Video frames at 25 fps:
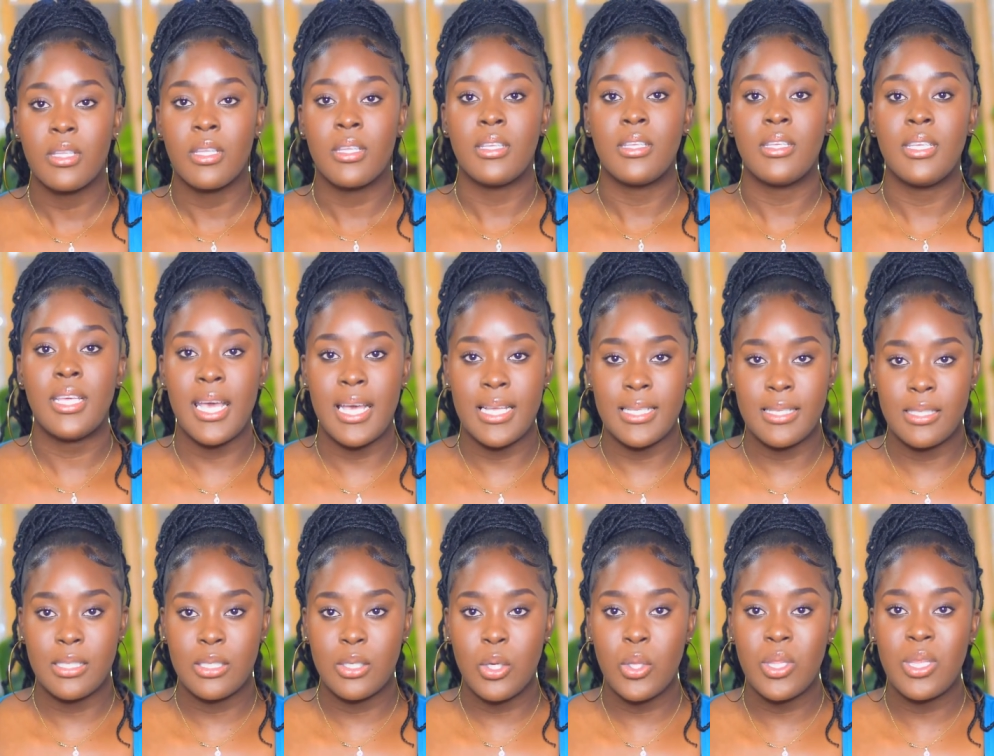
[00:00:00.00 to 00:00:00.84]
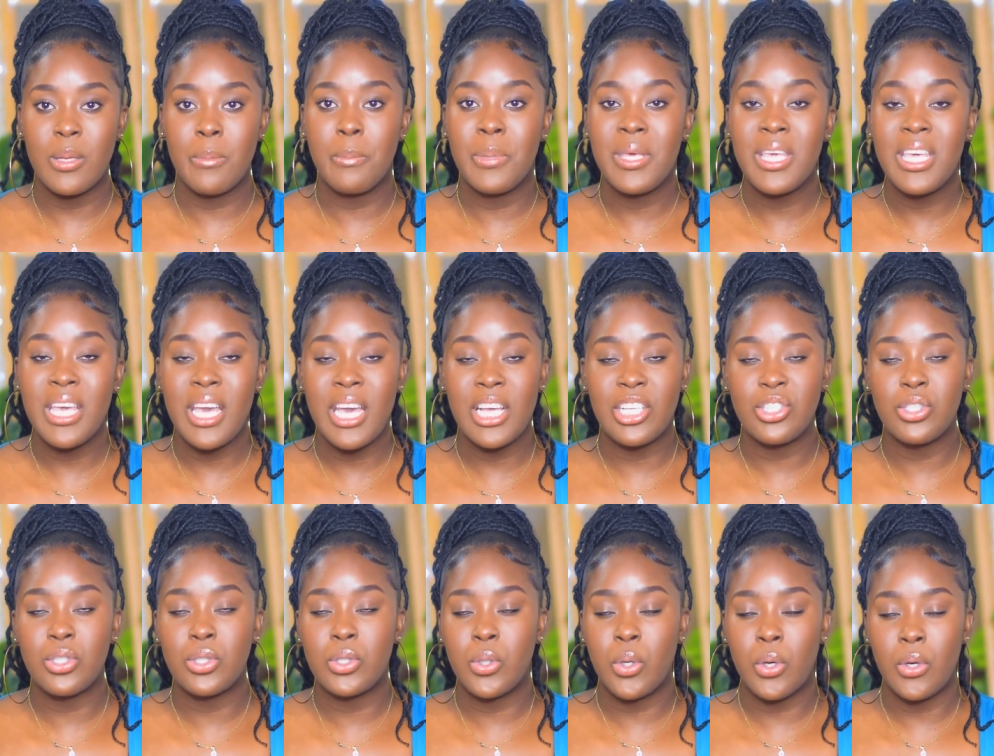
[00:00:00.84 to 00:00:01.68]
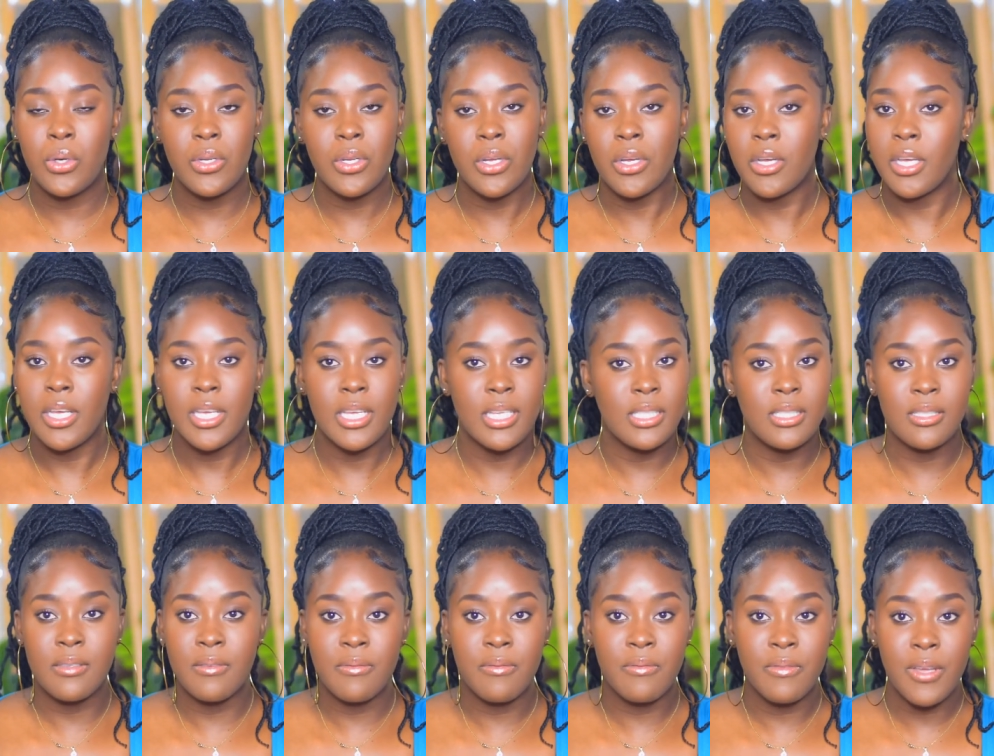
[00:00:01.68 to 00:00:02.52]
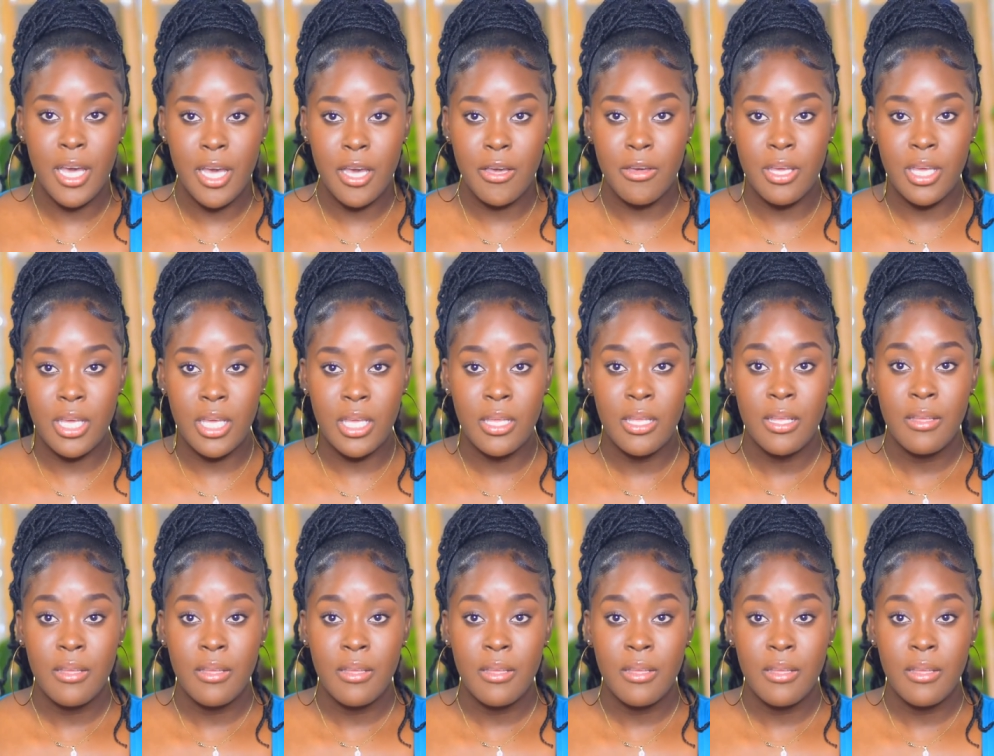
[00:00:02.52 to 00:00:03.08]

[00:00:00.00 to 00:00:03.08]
Yes, so the pH toner is very,